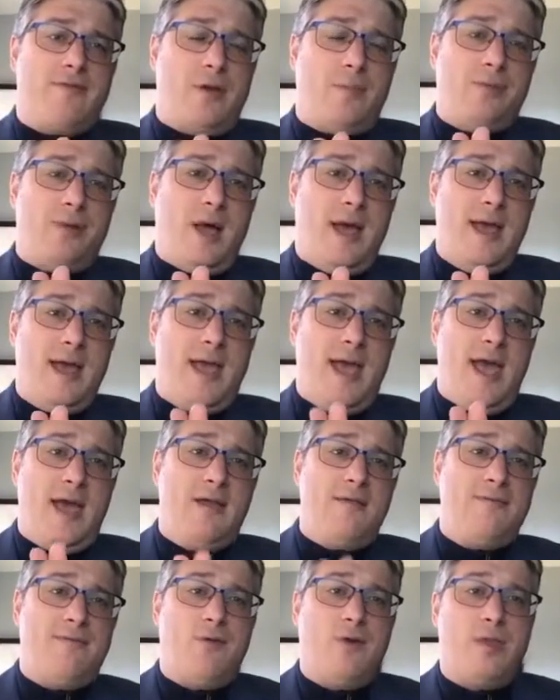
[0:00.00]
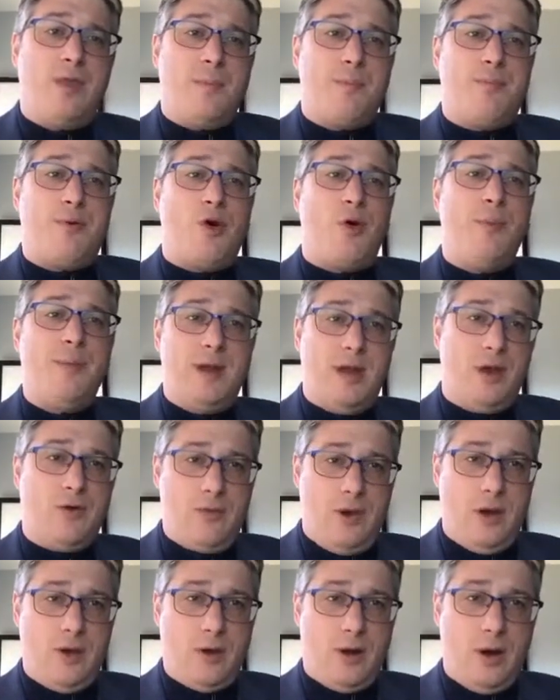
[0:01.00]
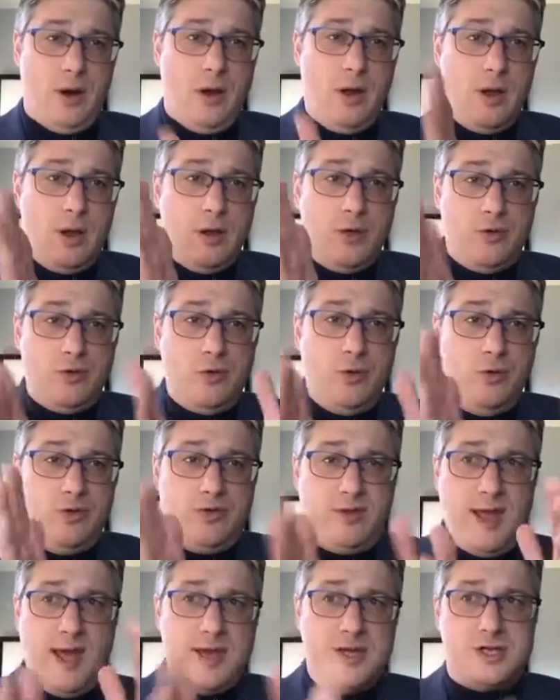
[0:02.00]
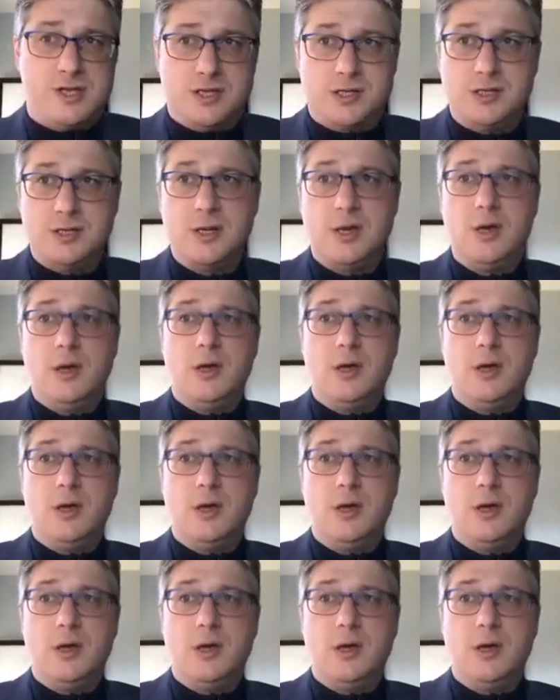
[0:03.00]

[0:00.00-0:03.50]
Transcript: to apply again for the permanent green card. Two stages.